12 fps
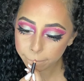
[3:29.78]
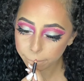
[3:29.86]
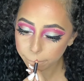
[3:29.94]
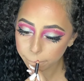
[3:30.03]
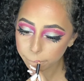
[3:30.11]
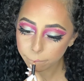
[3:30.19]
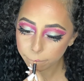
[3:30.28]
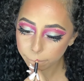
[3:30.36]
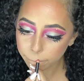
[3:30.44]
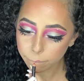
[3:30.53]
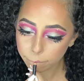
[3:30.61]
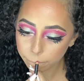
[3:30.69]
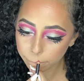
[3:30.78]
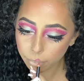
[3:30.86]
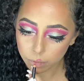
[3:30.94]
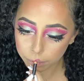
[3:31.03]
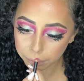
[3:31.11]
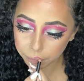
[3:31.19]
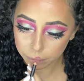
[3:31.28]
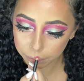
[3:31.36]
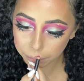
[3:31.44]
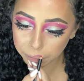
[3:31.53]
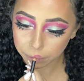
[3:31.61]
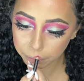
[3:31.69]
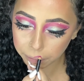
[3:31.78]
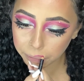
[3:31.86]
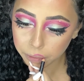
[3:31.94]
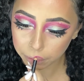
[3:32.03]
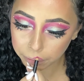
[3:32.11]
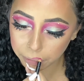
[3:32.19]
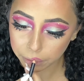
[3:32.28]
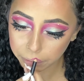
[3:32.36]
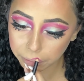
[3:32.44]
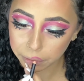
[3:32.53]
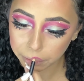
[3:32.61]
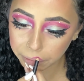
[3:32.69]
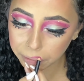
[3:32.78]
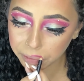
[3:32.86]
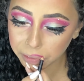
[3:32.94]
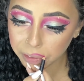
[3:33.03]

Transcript: Fuchsia, and I'm just going to overline my lips and make them very